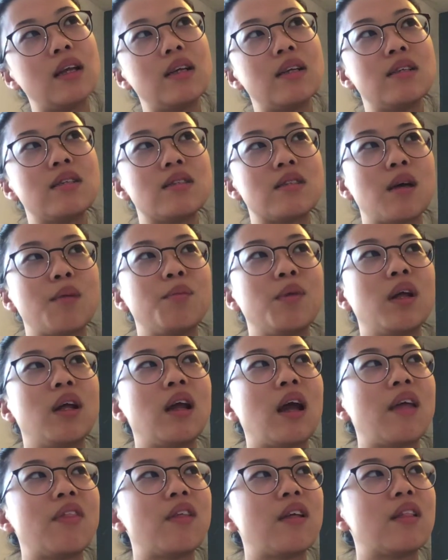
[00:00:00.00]
something
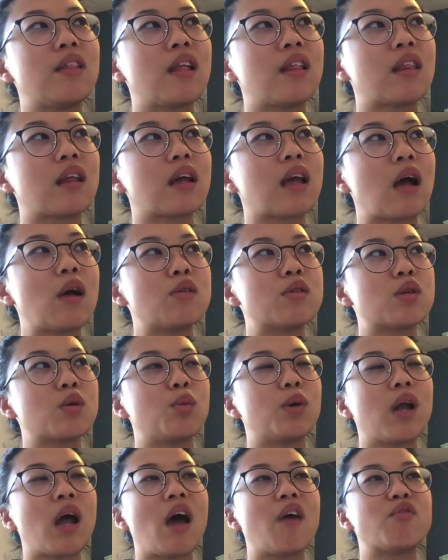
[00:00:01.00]
I think that the counselor
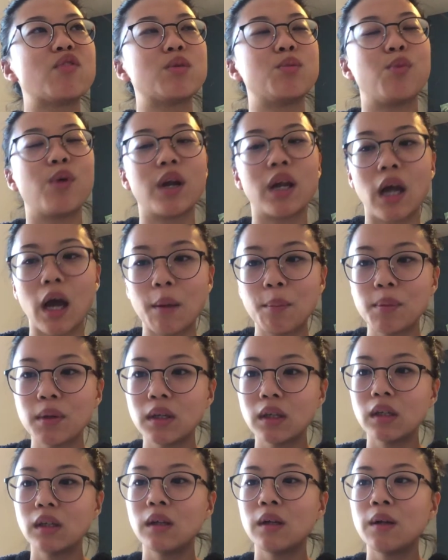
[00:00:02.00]
would have to bring up
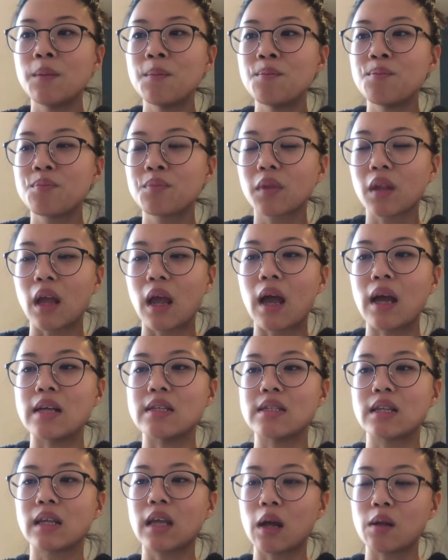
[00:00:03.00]

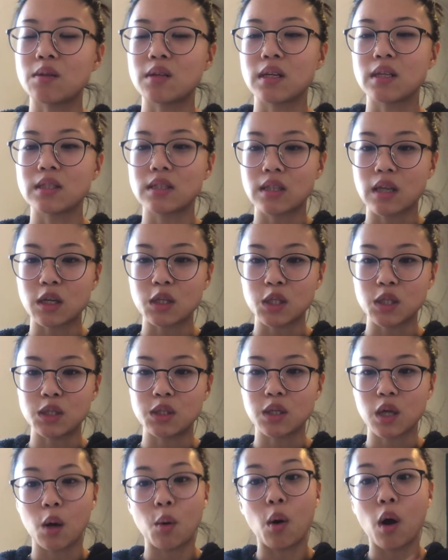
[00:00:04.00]
as the counseling sessions
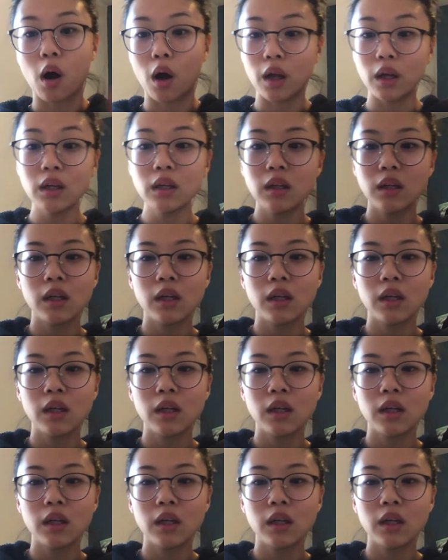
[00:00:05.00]
go on.